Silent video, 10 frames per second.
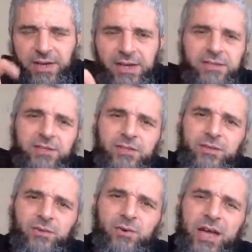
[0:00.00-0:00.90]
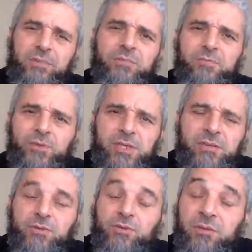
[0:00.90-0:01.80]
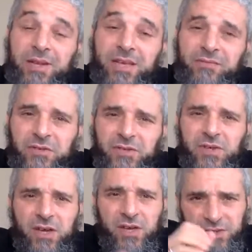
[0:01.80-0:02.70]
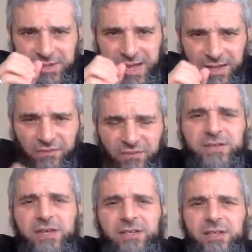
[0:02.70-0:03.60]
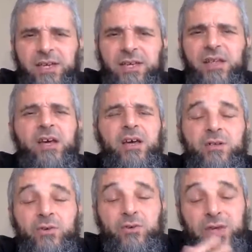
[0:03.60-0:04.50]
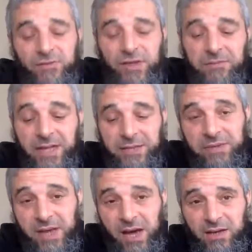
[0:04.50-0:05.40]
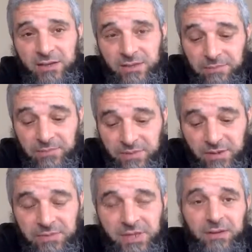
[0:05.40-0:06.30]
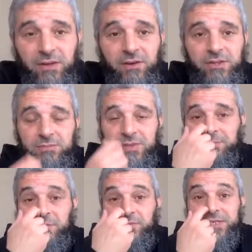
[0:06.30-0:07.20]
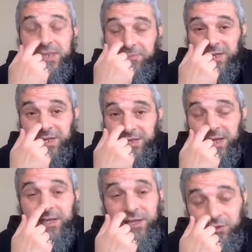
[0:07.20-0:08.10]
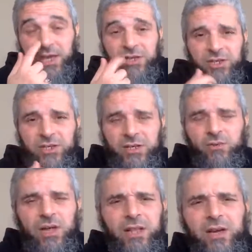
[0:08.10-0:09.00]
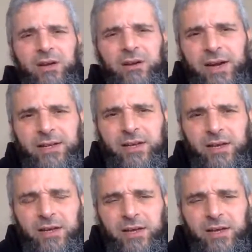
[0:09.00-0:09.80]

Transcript: is to help the Muslims or the believers stand fast in the deen, to give them tarbiyah, some some sort uh, some type of discipline and education as well, right?